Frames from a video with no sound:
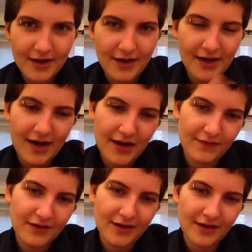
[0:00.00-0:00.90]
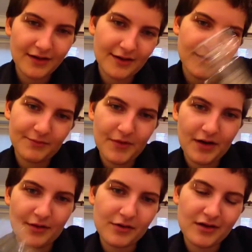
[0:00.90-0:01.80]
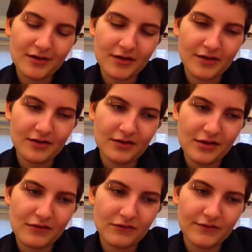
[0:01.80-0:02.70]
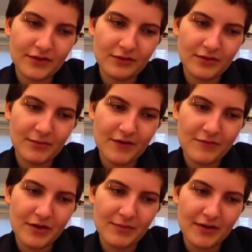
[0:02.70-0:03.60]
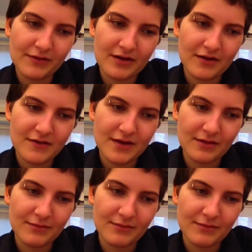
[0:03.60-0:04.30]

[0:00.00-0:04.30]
I haven't taken, I was going to sort of do a month by month kind of thing,